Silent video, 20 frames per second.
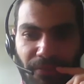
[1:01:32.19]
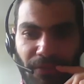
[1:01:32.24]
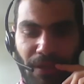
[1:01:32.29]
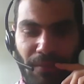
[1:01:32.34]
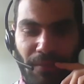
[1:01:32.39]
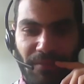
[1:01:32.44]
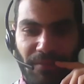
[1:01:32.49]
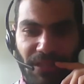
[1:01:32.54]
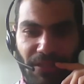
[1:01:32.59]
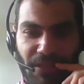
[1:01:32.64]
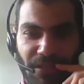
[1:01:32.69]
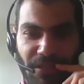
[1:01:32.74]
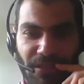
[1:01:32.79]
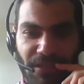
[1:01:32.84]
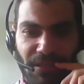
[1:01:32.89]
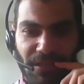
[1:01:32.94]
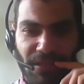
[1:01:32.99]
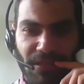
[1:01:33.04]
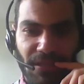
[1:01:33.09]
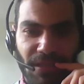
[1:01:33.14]

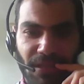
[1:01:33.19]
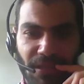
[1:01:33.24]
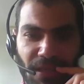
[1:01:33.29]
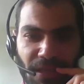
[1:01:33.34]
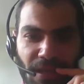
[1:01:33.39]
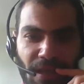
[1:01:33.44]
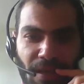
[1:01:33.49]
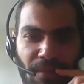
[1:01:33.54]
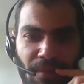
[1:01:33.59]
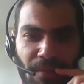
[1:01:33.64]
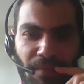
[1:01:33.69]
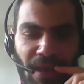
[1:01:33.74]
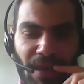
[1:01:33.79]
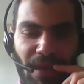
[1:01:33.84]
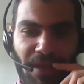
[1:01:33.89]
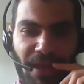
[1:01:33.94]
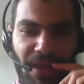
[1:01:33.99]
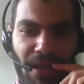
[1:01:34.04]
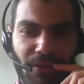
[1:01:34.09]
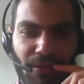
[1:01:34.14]
audience.
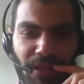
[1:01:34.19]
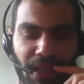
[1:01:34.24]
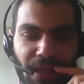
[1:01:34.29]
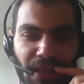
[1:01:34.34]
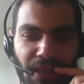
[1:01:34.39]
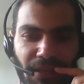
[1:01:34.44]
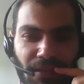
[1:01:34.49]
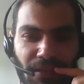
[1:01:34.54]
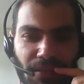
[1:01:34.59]
Maybe I would like,